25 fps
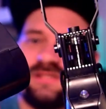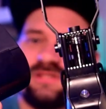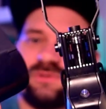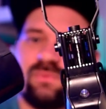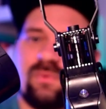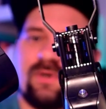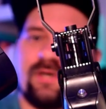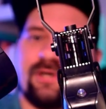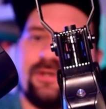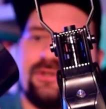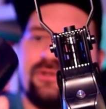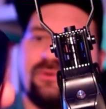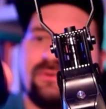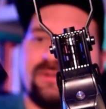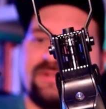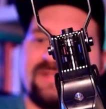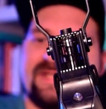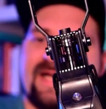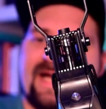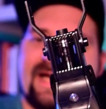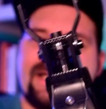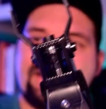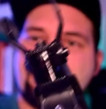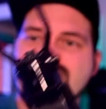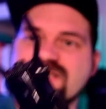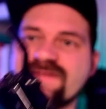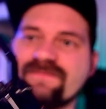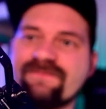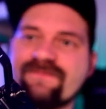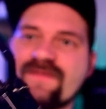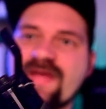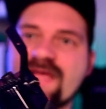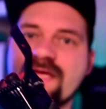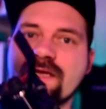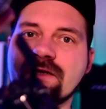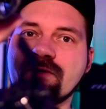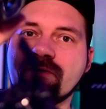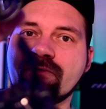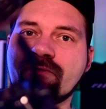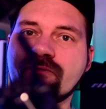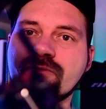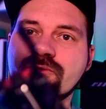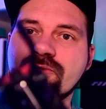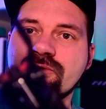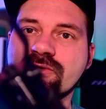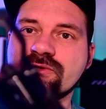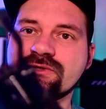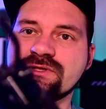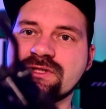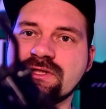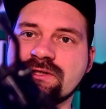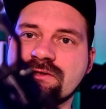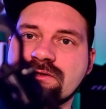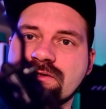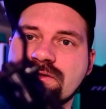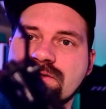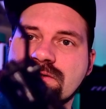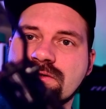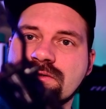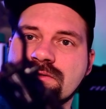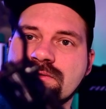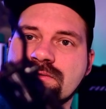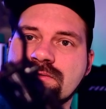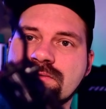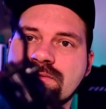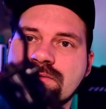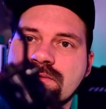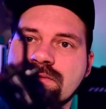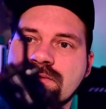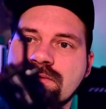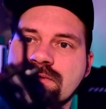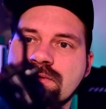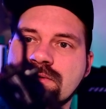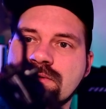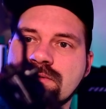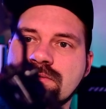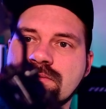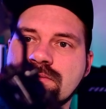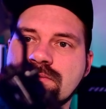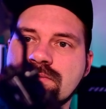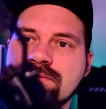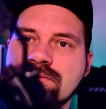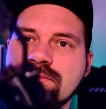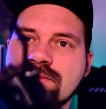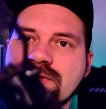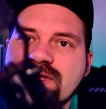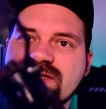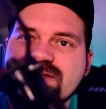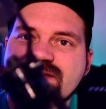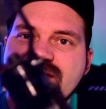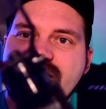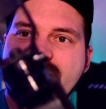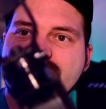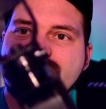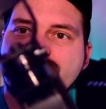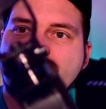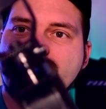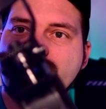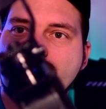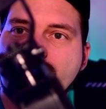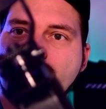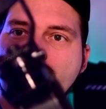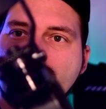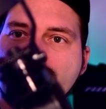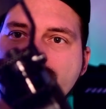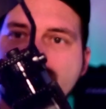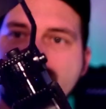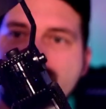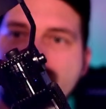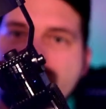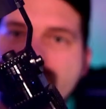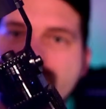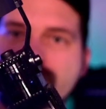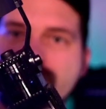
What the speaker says: where you attach the fan through those little attachment points.